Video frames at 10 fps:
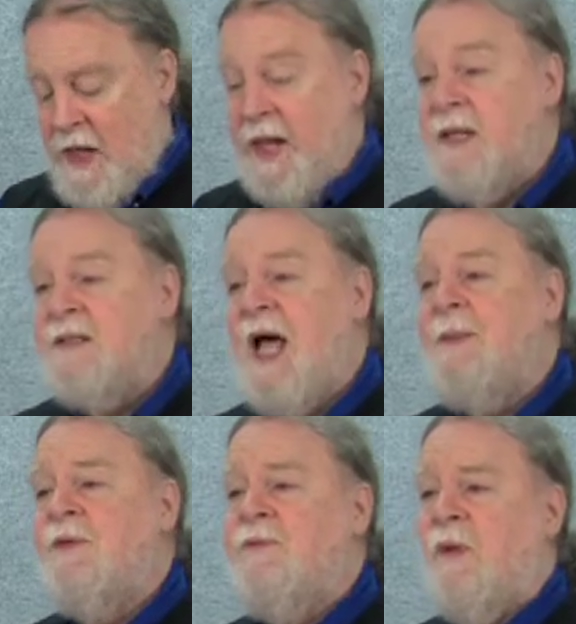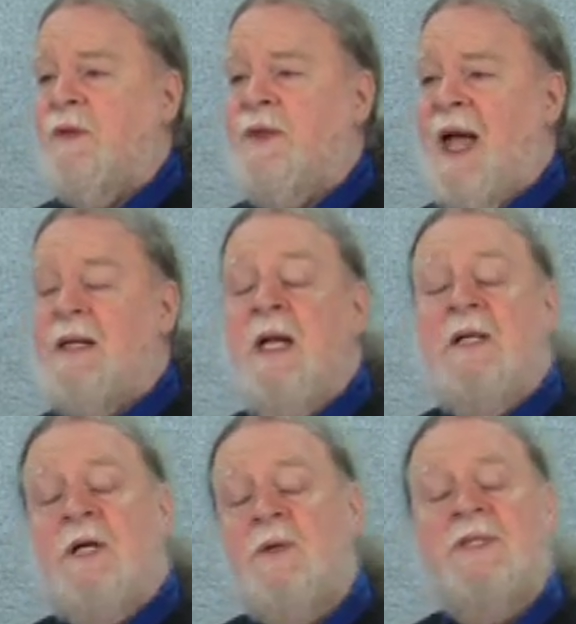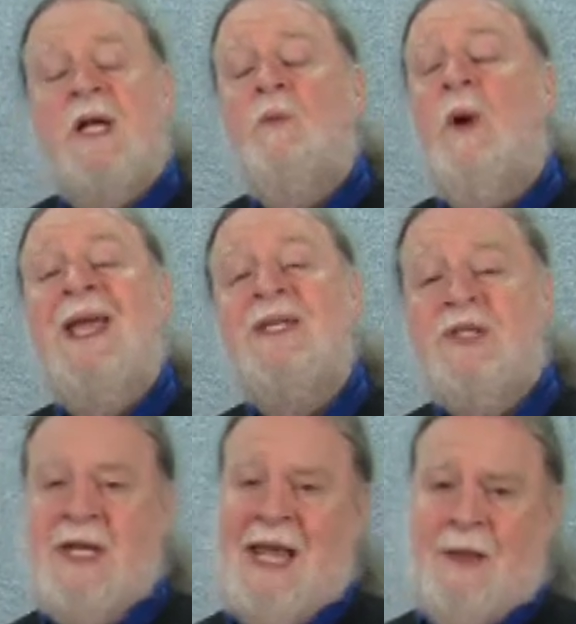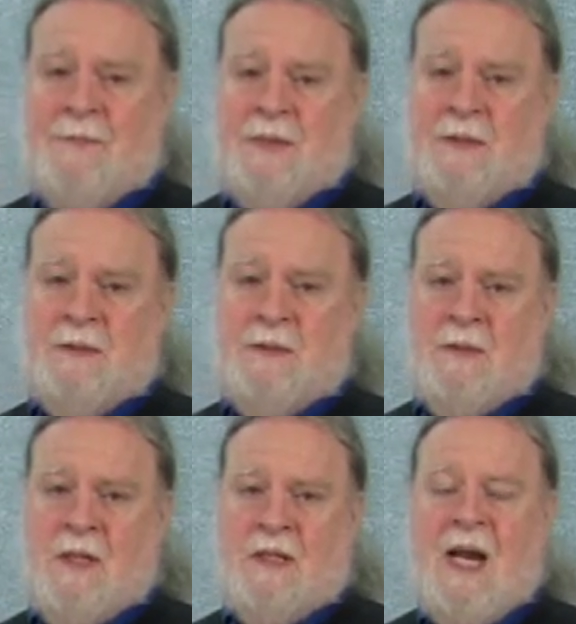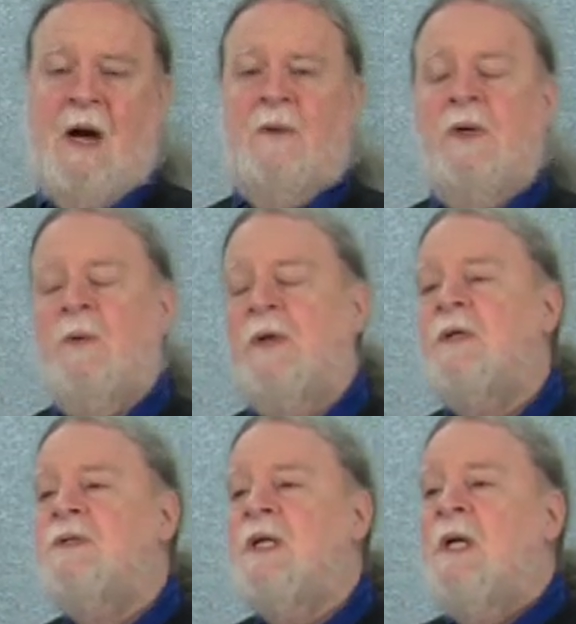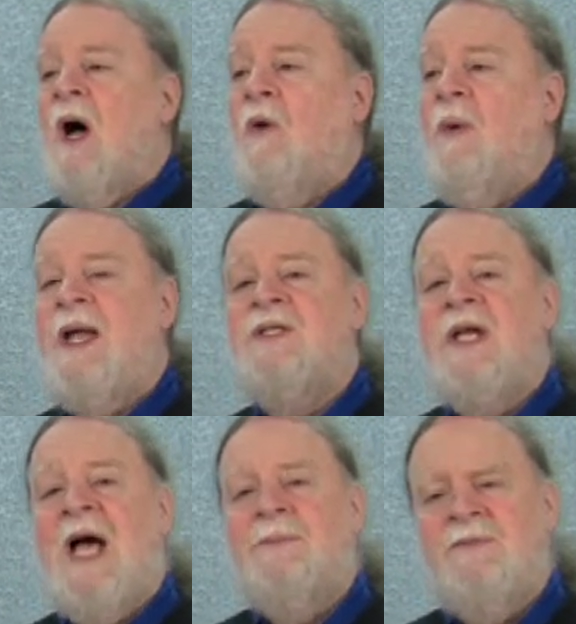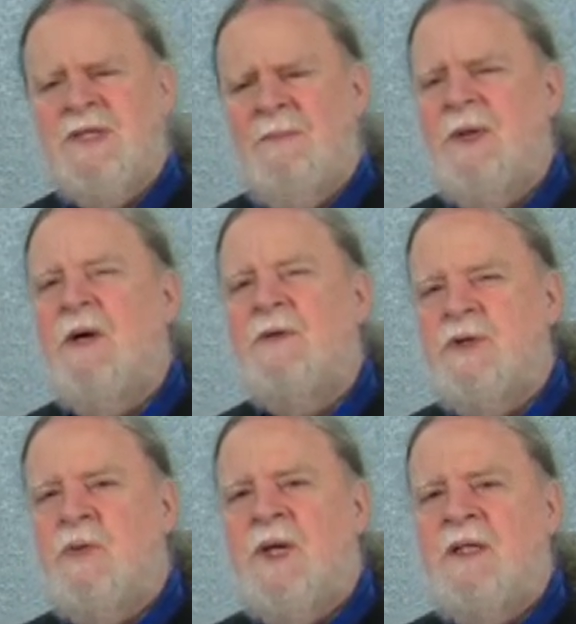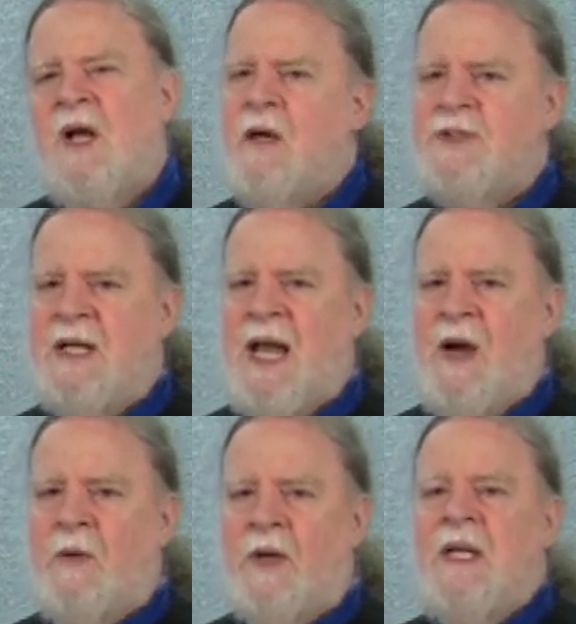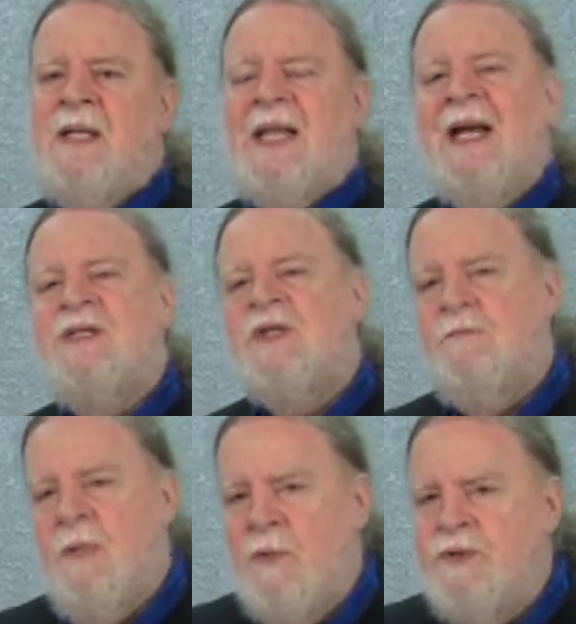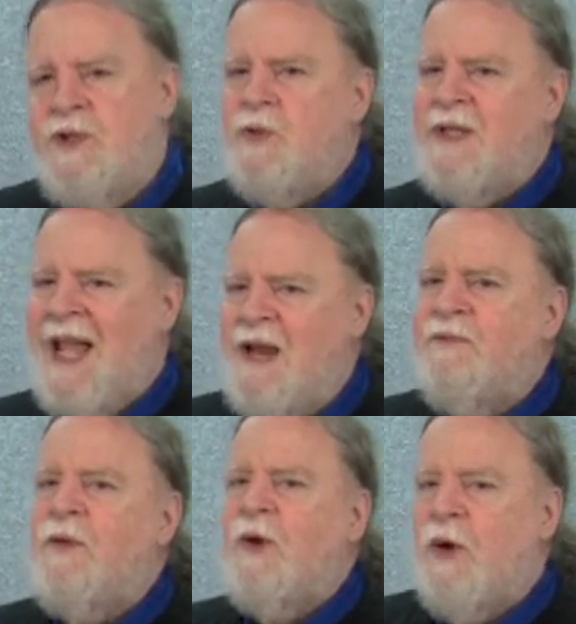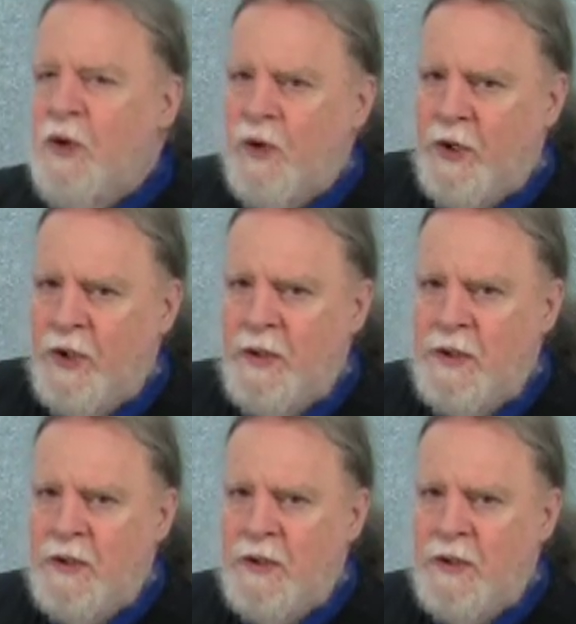And on top of all of that, there is a wage cap on hourly workers, a wage cap of something under $20 an hour. That is the most you can ever earn